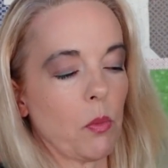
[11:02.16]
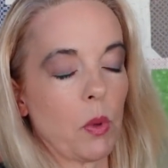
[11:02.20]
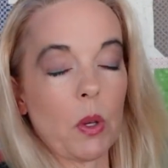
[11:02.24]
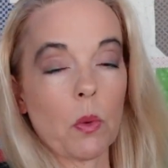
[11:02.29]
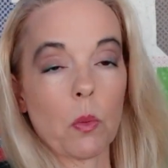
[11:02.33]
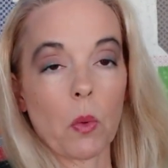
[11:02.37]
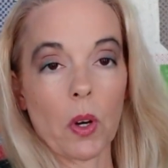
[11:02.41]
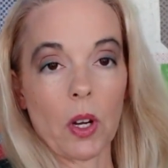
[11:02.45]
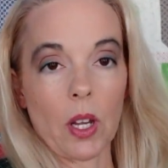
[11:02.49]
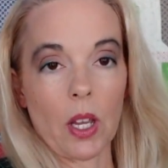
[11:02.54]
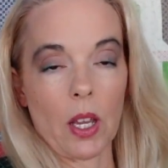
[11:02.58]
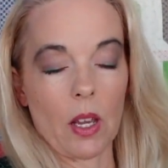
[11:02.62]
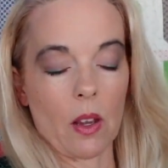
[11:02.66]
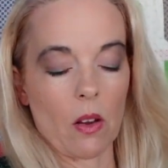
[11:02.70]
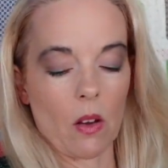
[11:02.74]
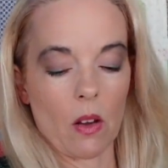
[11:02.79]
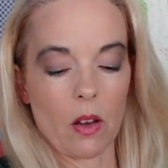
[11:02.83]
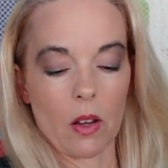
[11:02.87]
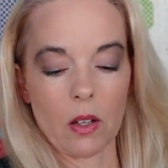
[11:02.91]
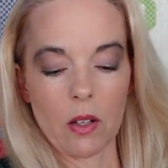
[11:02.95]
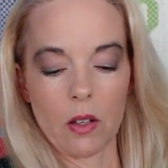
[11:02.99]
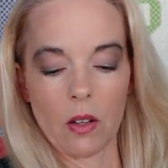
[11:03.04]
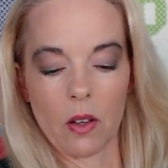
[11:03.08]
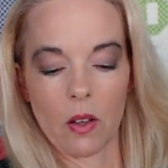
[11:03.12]
been working
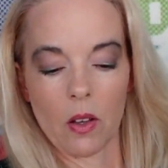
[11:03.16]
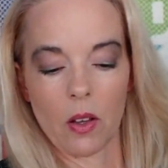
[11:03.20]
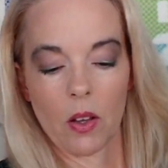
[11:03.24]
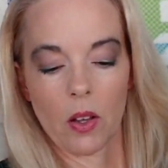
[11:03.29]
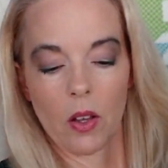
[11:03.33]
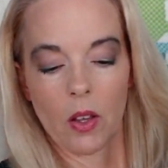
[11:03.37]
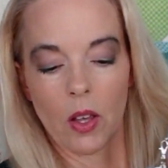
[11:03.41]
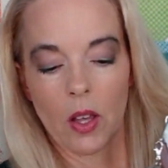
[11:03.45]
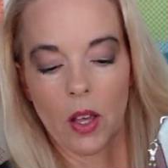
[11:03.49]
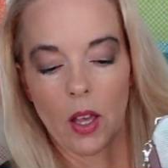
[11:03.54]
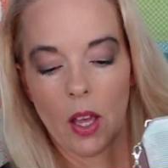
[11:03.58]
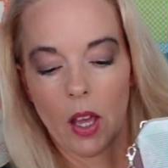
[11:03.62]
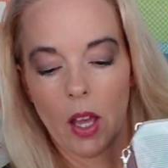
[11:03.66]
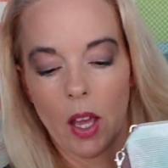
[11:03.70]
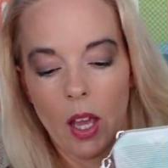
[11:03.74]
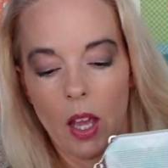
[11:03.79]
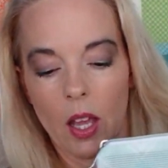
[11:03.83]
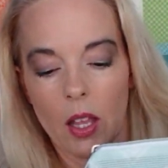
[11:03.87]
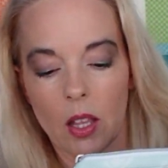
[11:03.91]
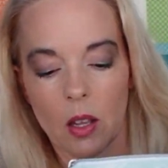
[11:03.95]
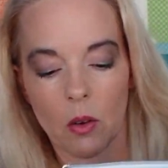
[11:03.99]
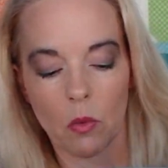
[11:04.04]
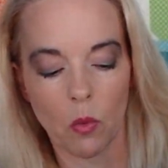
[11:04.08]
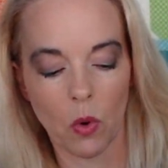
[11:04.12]
on,
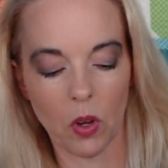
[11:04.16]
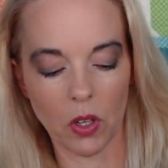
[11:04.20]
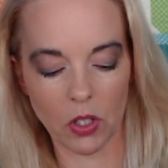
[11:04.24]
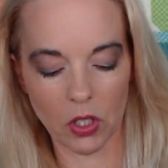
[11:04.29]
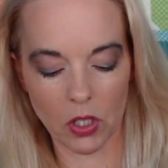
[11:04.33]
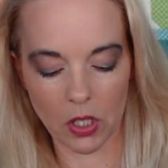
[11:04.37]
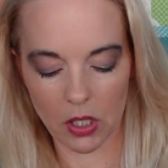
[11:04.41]
and then one